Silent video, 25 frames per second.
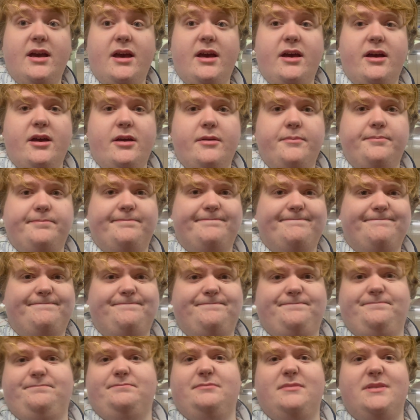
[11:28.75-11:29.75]

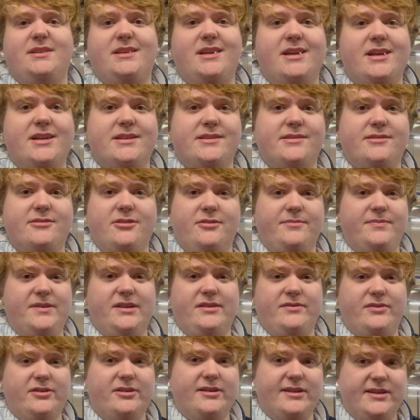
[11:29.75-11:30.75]
Yeah, it's not been
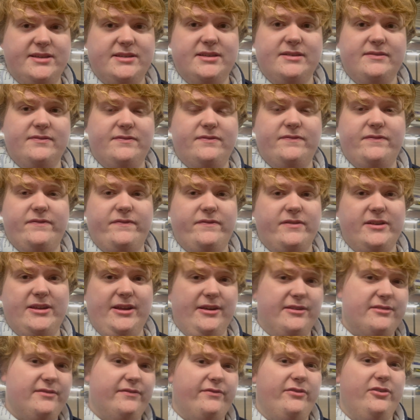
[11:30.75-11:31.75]
a very easy
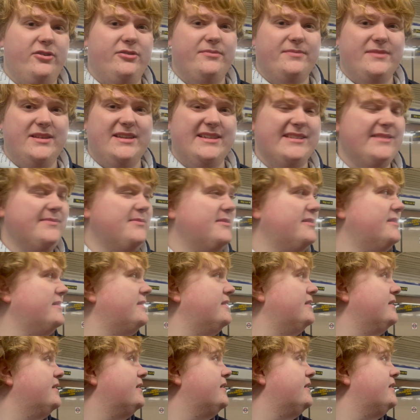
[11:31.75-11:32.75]
video to film this, but
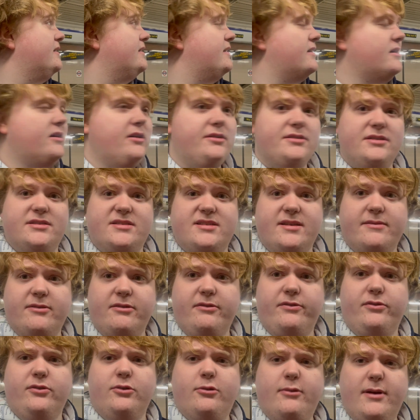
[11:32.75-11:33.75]
on to Terminal
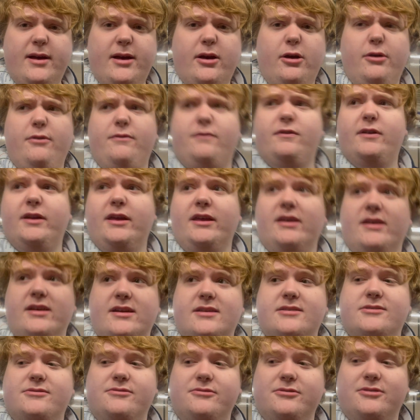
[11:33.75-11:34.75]
4, where hopefully I
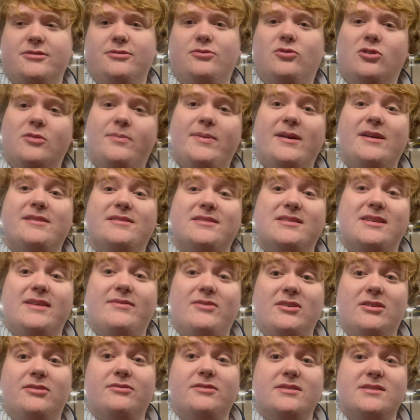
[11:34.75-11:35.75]
can talk all about the
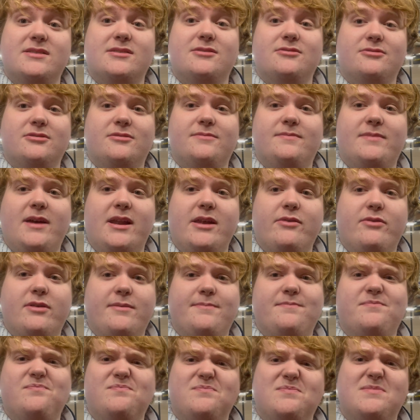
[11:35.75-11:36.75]
73 stock. Anyway,
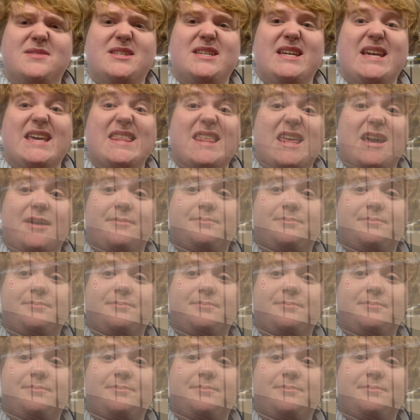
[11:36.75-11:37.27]
see you there.